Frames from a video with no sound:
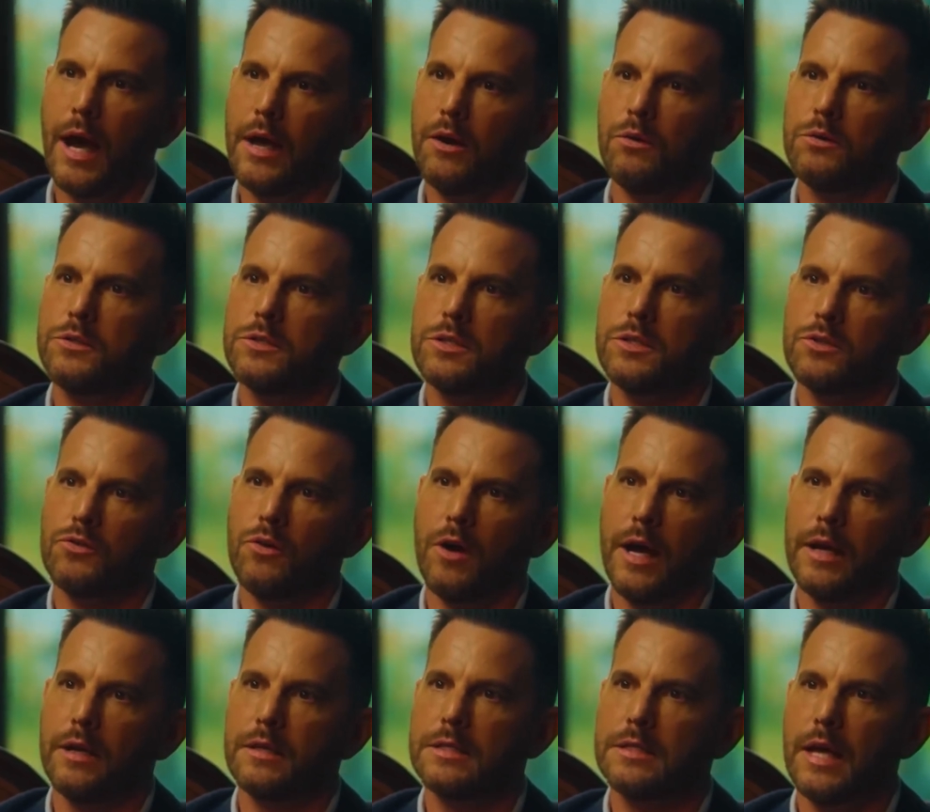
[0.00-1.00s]
I don't just
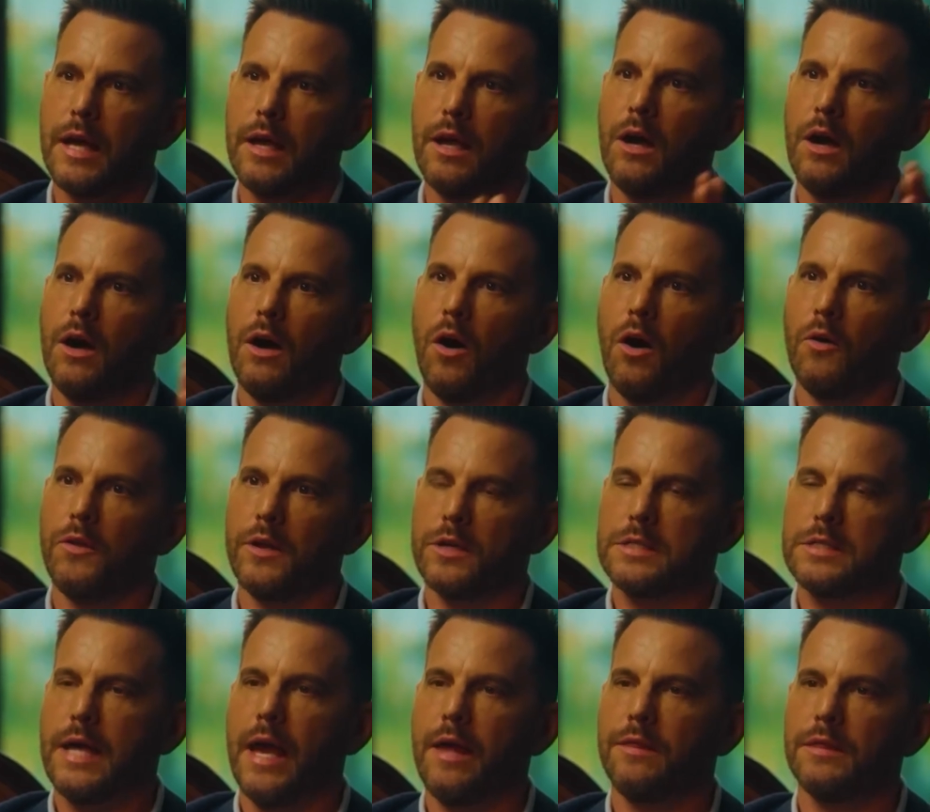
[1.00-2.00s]
try to say,
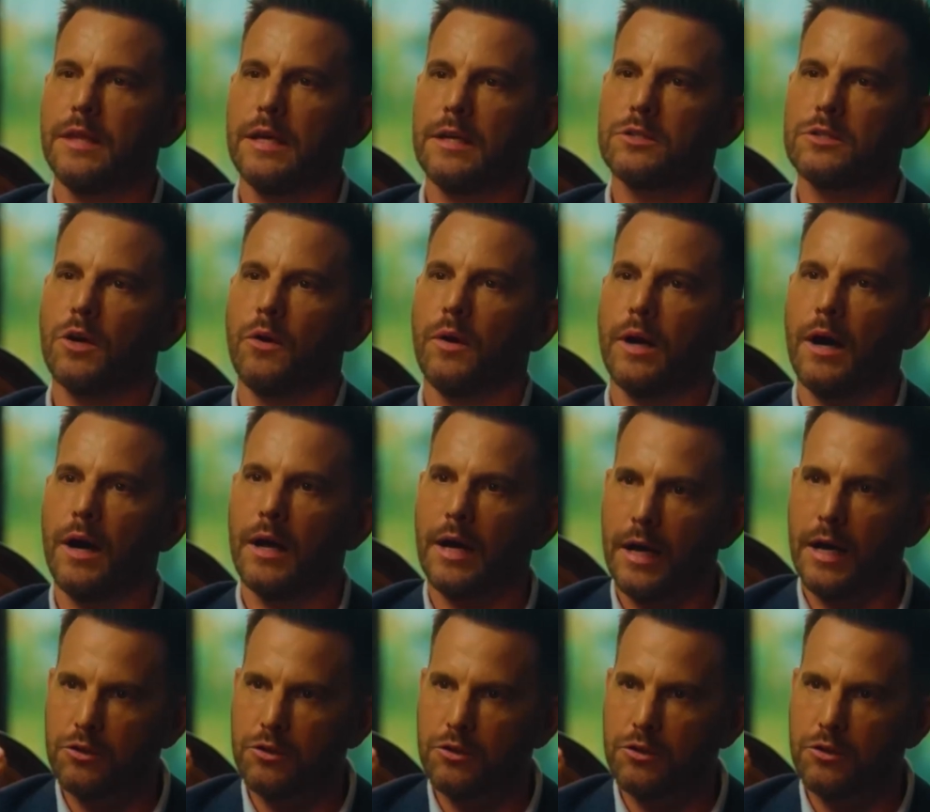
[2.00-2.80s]
there's 10 things going on.